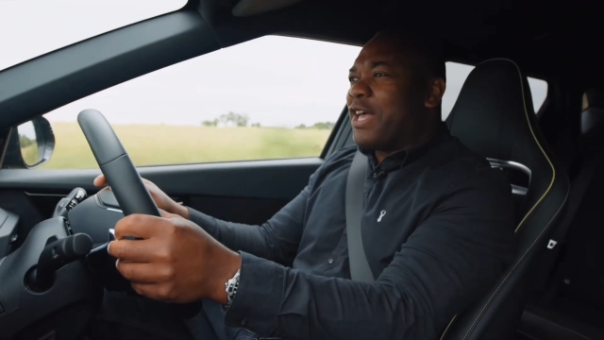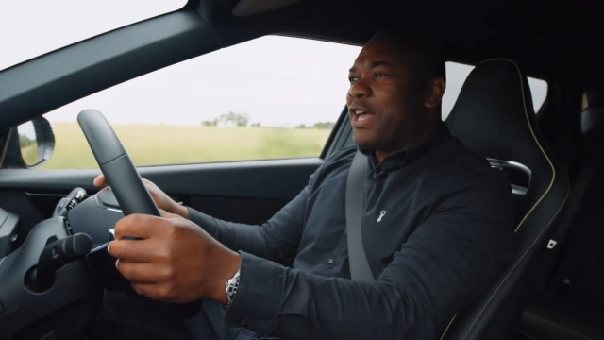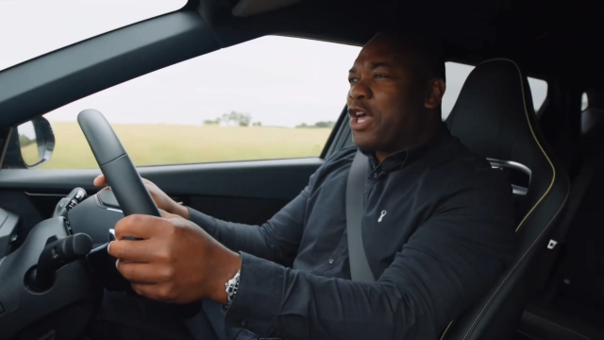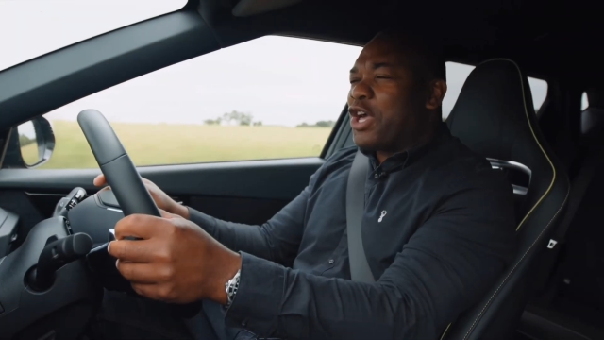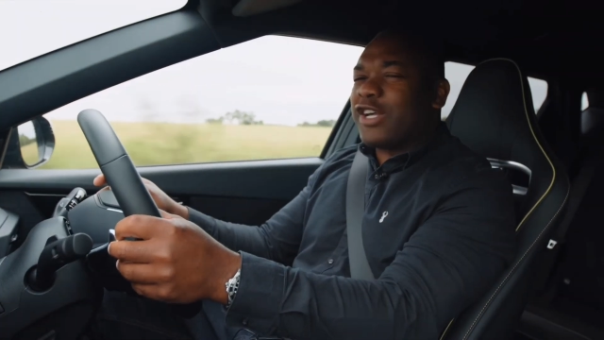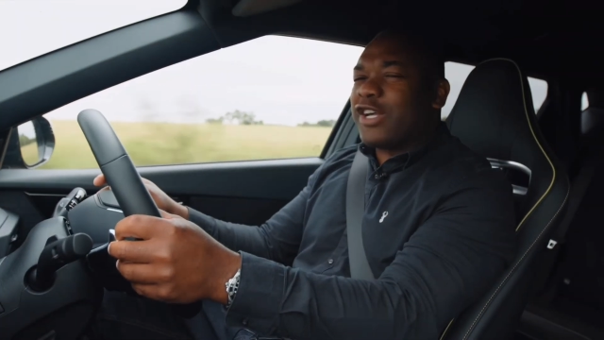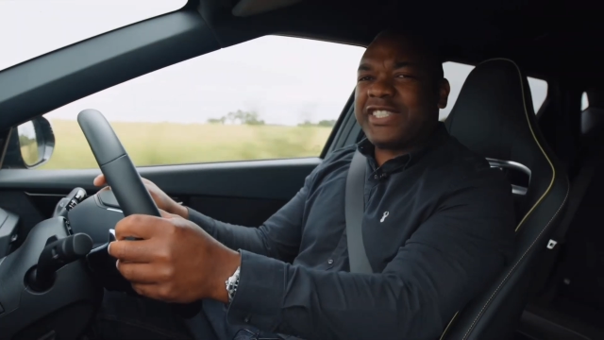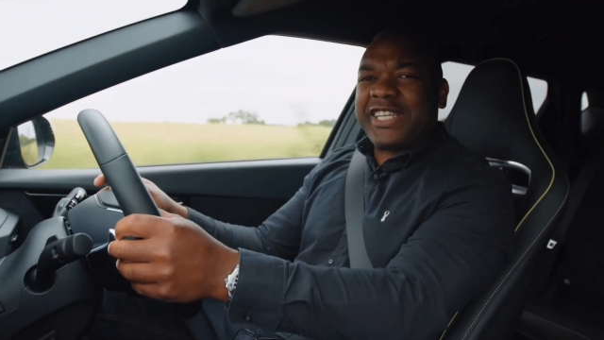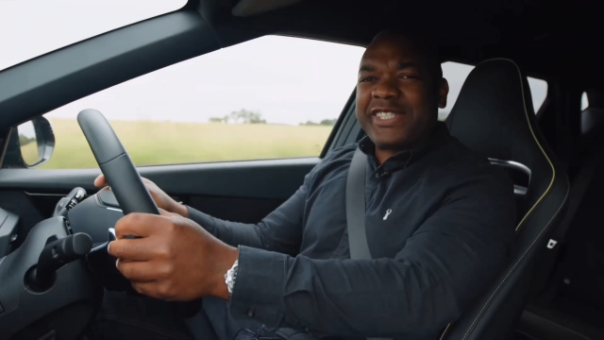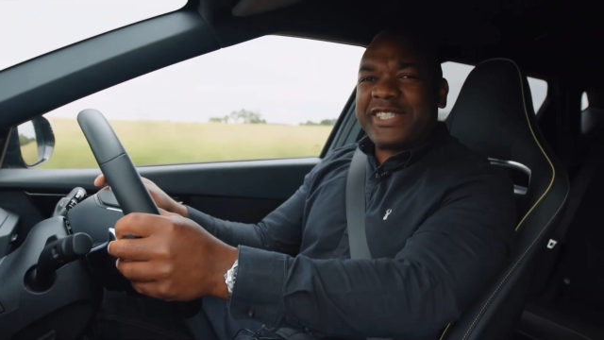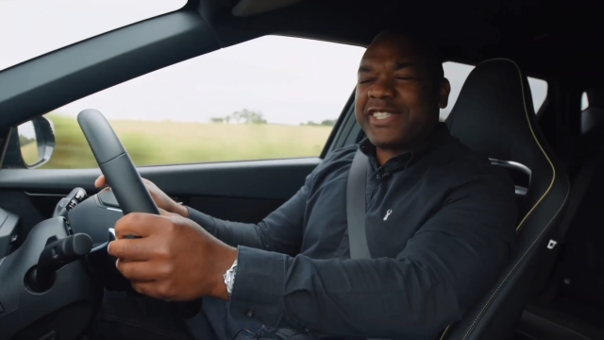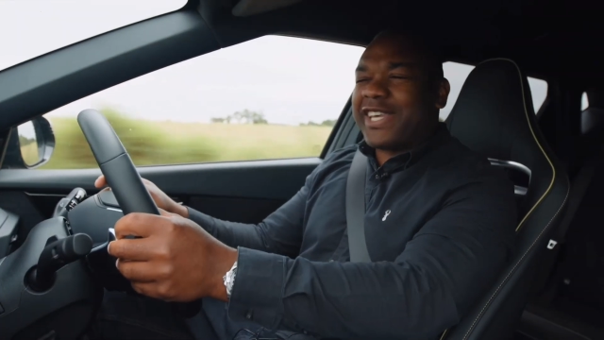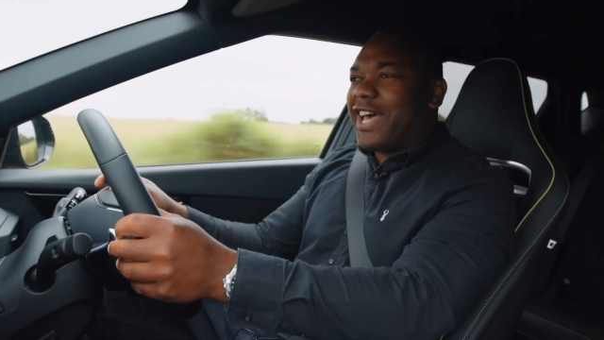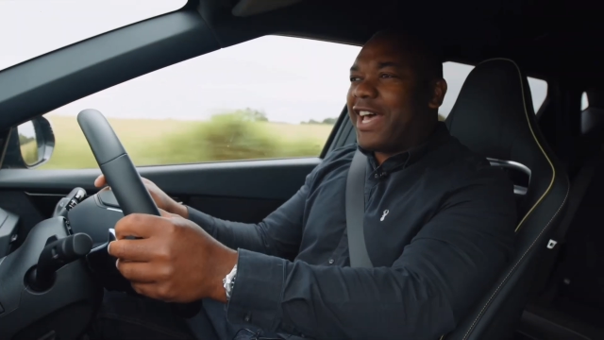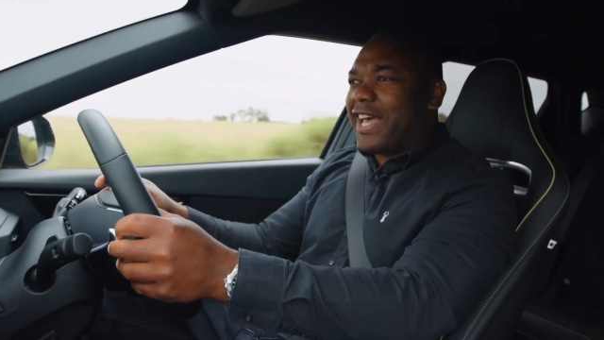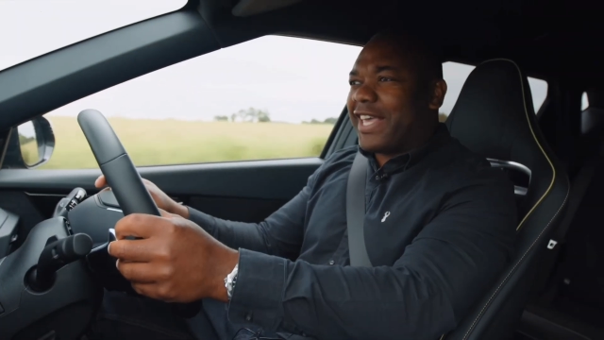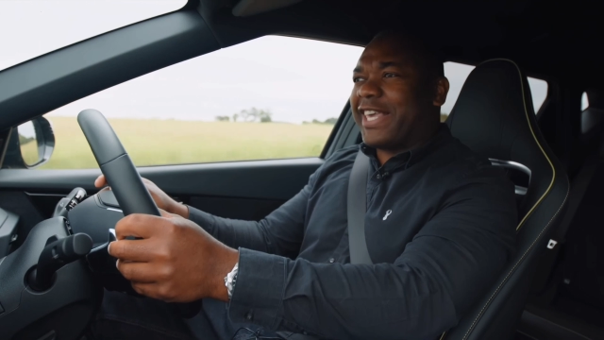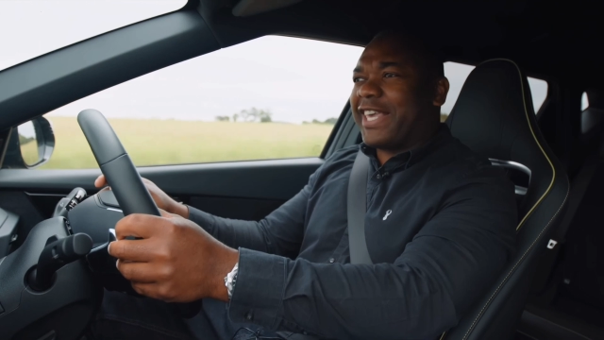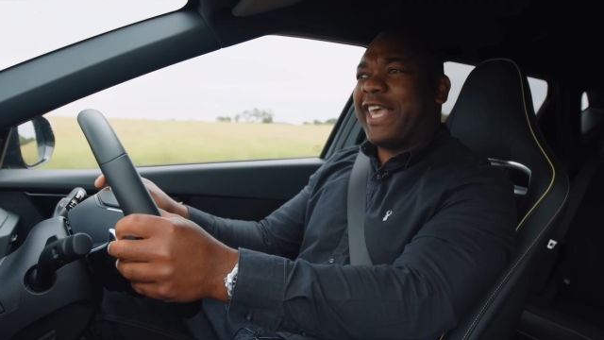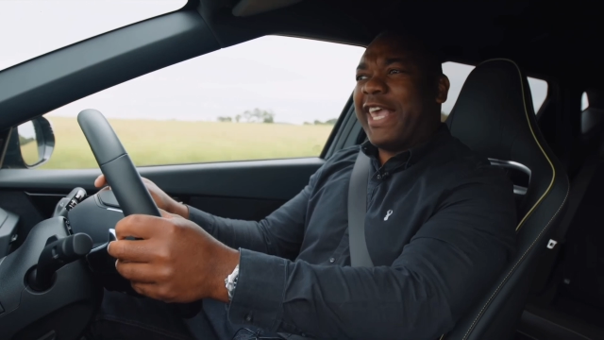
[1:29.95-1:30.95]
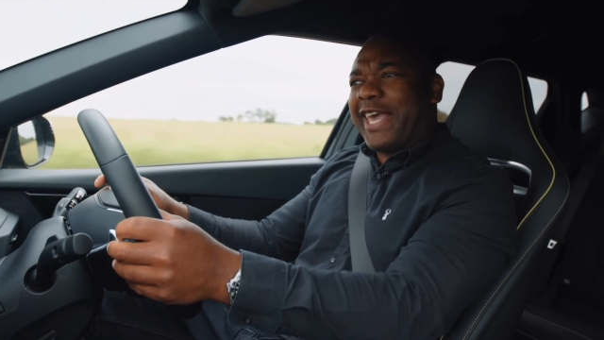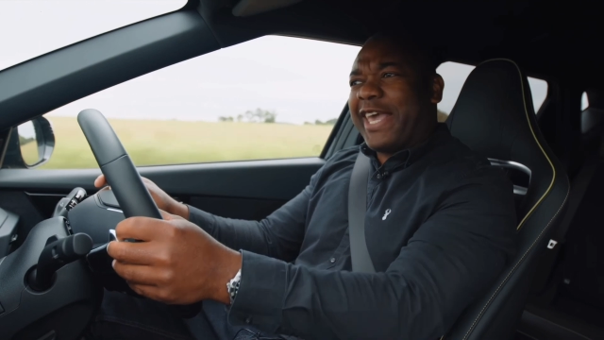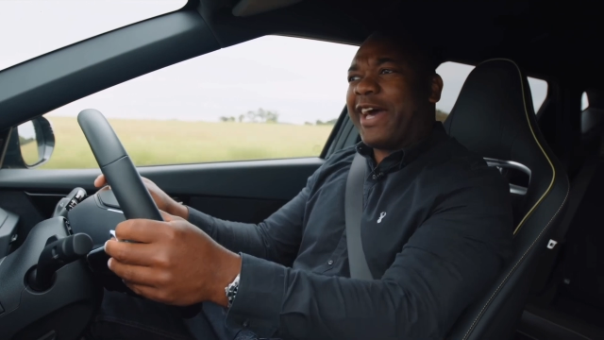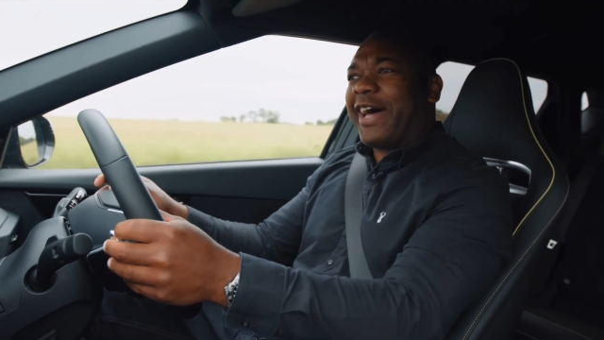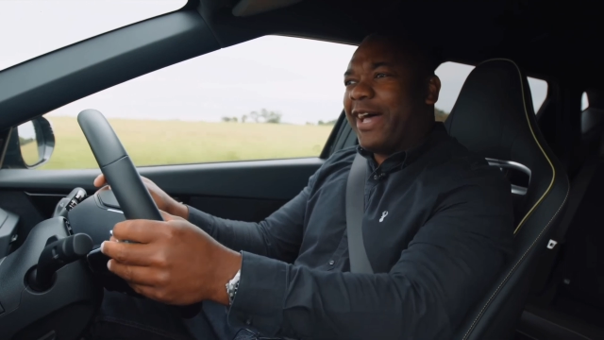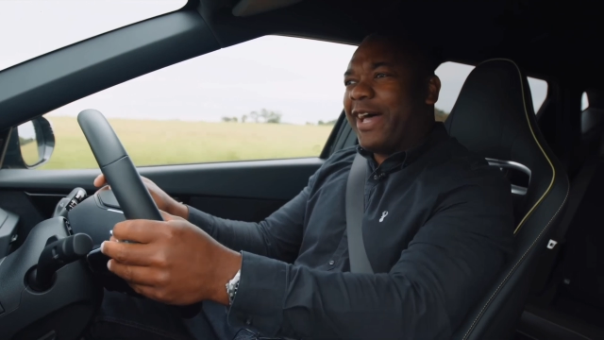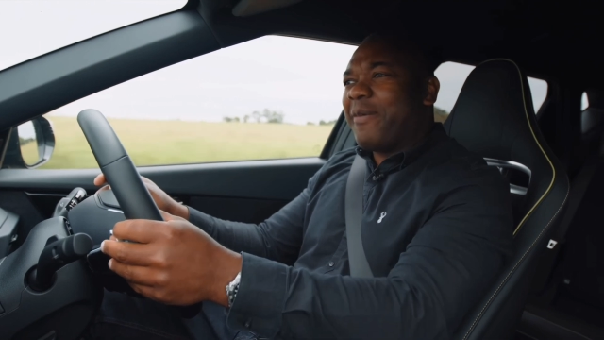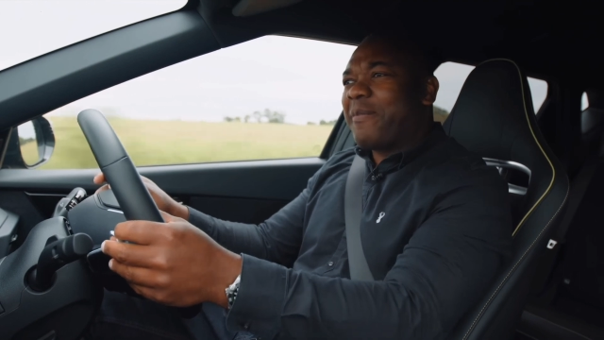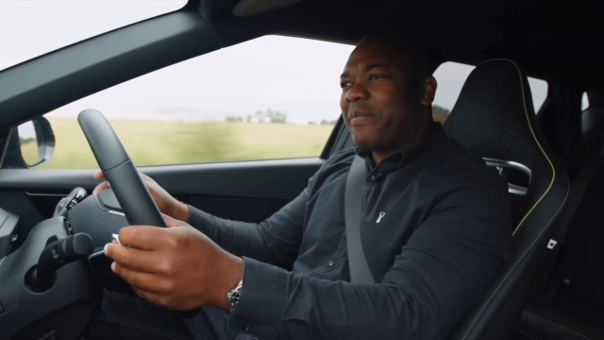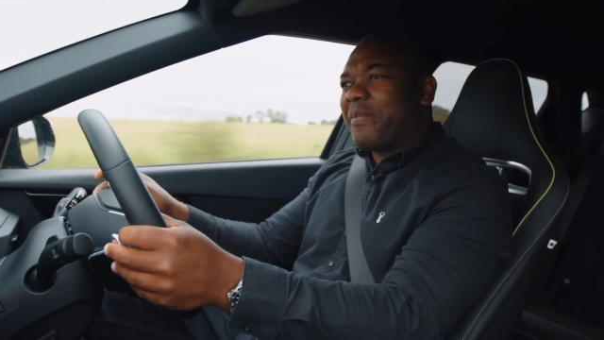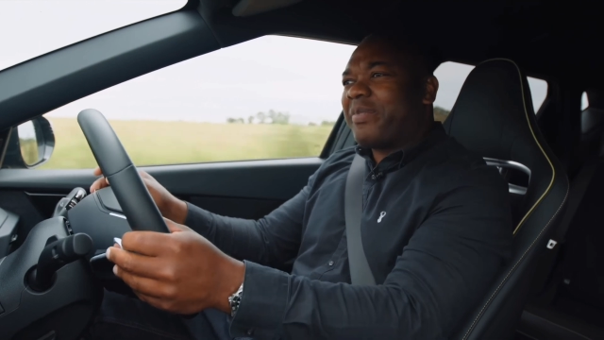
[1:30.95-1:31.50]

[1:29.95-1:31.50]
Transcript: because it's a Kia.